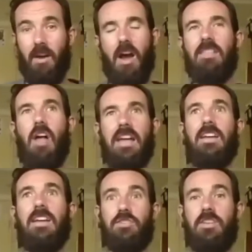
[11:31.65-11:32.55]
I like
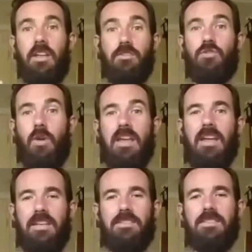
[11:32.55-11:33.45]
it just enjoying
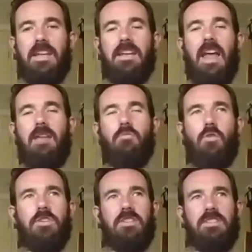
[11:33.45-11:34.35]
each scene and more
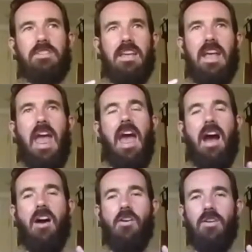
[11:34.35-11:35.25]
just seeing
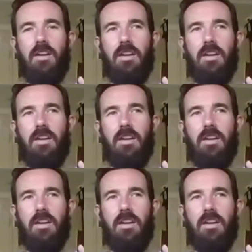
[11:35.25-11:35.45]
how